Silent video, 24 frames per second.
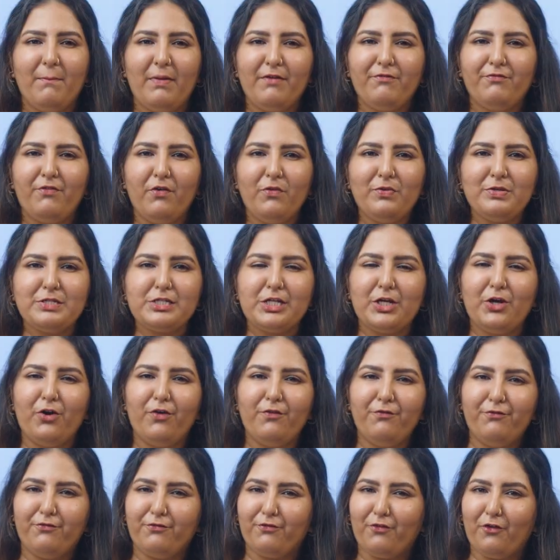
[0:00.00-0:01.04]
by focusing
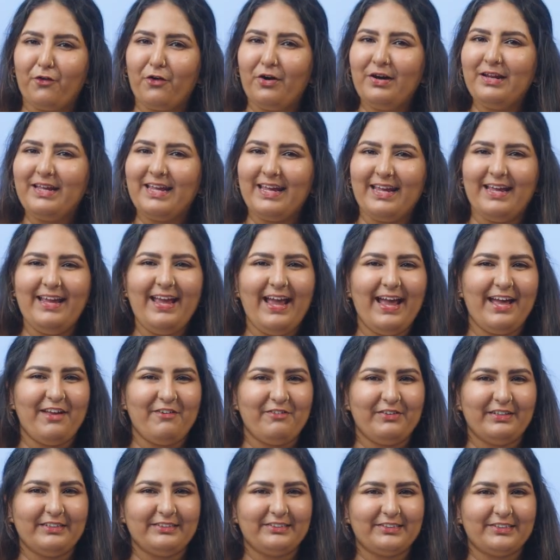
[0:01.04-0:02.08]
on four key
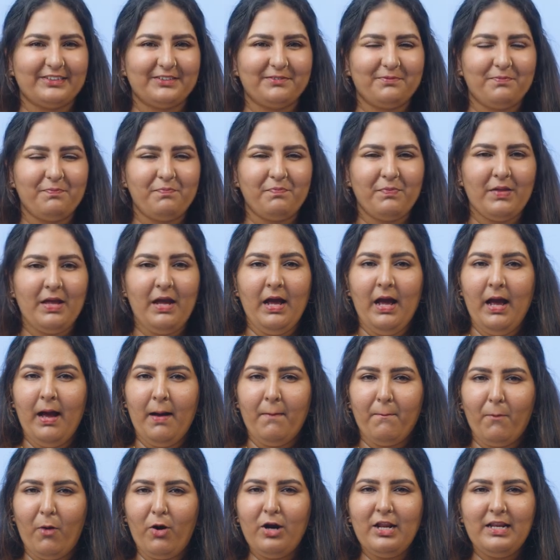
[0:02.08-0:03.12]
areas.
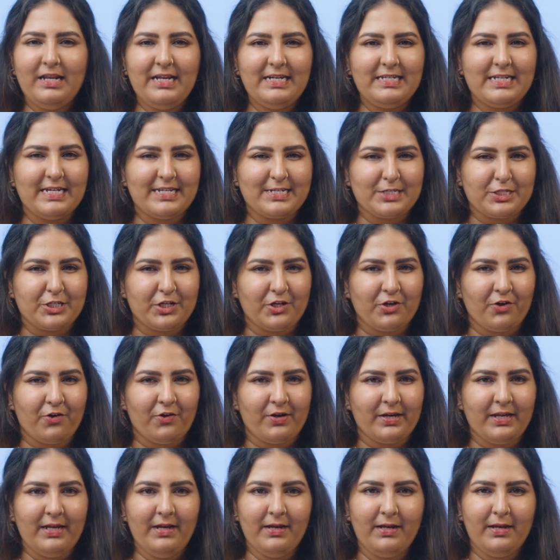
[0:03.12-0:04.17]
Model and data
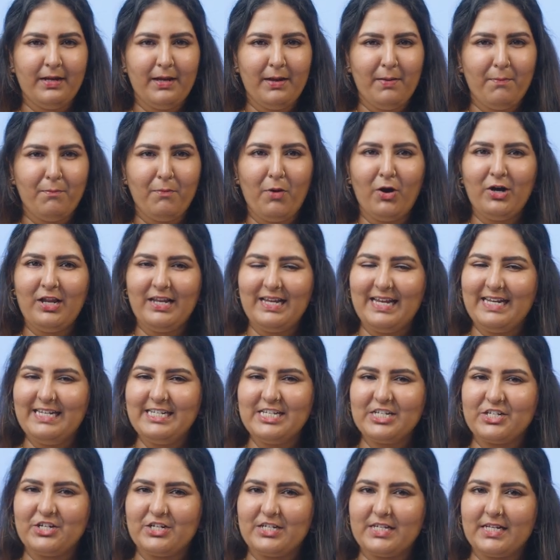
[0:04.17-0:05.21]
security, model
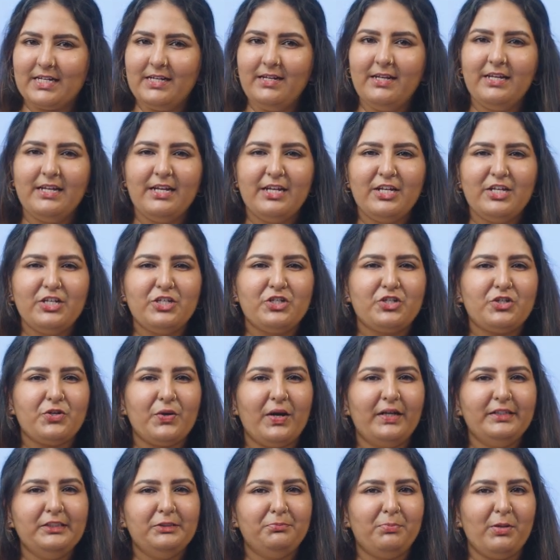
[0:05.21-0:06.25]
integrity,
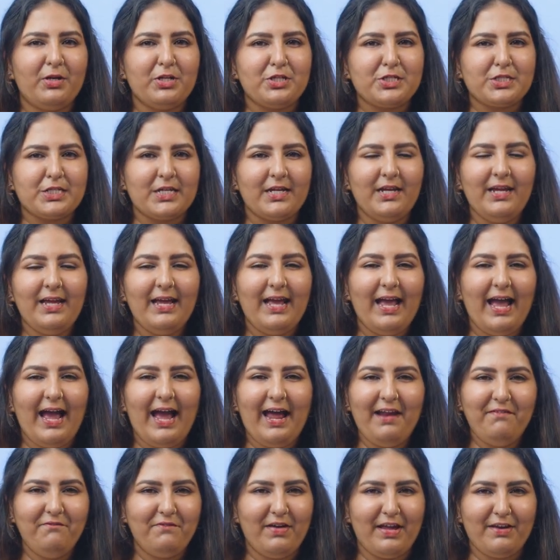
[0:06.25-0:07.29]
transparency,
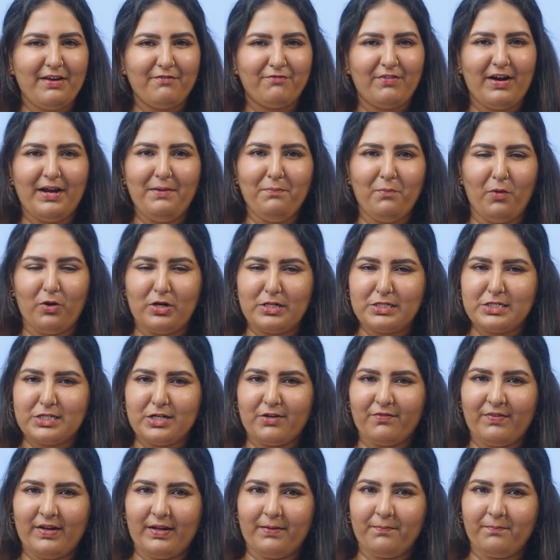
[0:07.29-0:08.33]
and verified model
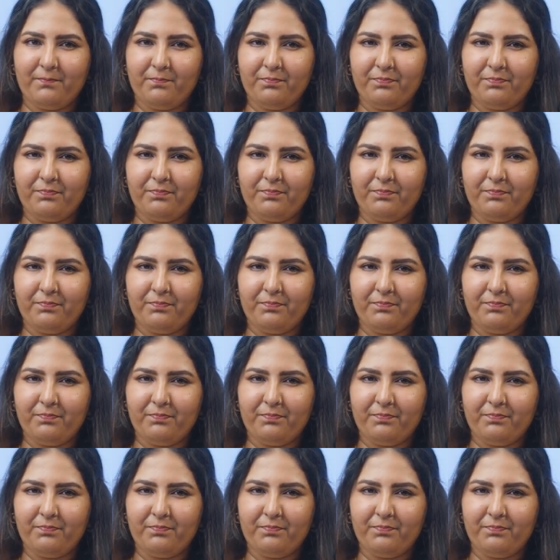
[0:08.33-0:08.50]
serving.